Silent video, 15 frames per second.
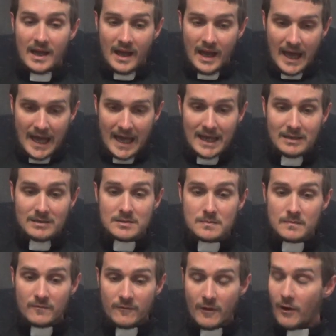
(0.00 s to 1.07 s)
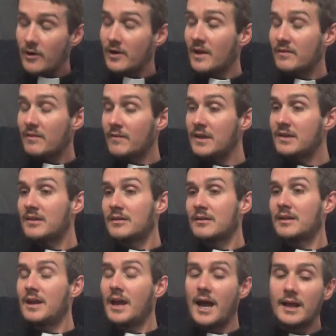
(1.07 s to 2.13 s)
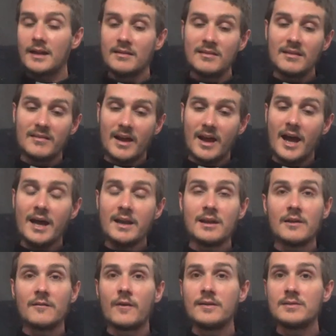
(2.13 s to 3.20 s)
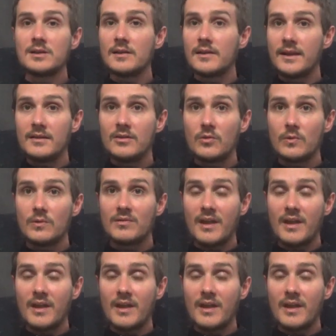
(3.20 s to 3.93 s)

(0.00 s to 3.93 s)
And Pharaoh doesn't listen. He hardens his heart and it eventually leads to his